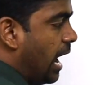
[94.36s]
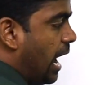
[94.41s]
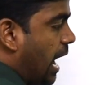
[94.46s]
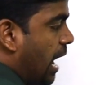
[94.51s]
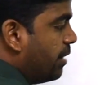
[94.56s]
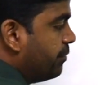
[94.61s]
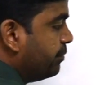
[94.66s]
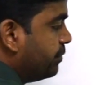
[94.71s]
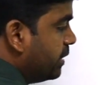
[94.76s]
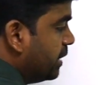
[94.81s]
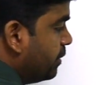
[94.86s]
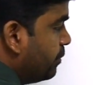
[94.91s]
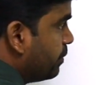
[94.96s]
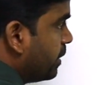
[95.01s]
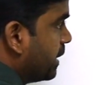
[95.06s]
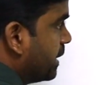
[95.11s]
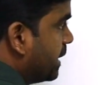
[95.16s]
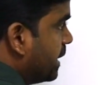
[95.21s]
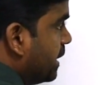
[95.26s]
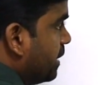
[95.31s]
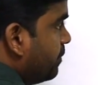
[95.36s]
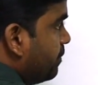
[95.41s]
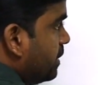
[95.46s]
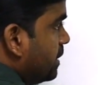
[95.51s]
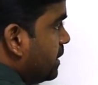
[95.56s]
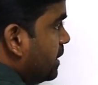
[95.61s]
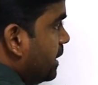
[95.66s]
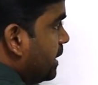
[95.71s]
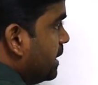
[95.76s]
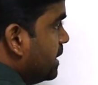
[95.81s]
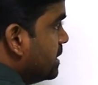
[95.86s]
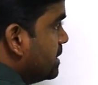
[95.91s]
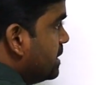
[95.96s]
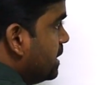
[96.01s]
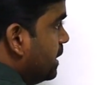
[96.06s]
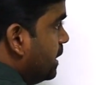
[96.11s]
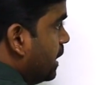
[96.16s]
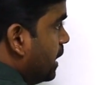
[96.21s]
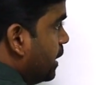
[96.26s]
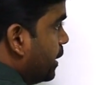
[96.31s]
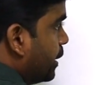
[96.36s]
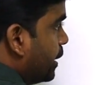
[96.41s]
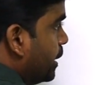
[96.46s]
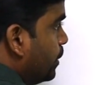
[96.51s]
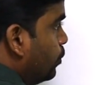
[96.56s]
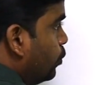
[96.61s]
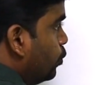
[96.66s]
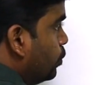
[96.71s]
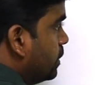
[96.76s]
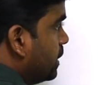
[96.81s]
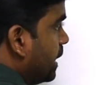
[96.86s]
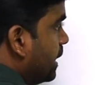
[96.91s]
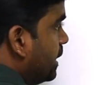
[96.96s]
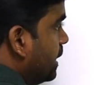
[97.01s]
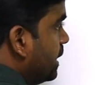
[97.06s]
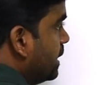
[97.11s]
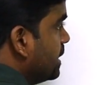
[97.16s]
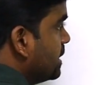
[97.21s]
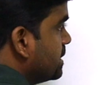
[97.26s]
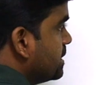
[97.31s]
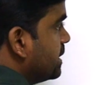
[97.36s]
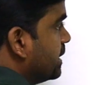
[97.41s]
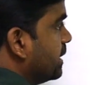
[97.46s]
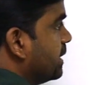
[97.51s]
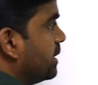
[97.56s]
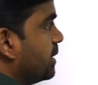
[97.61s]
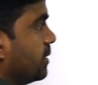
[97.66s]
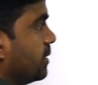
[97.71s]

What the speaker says: After working with the digit, remove that digit.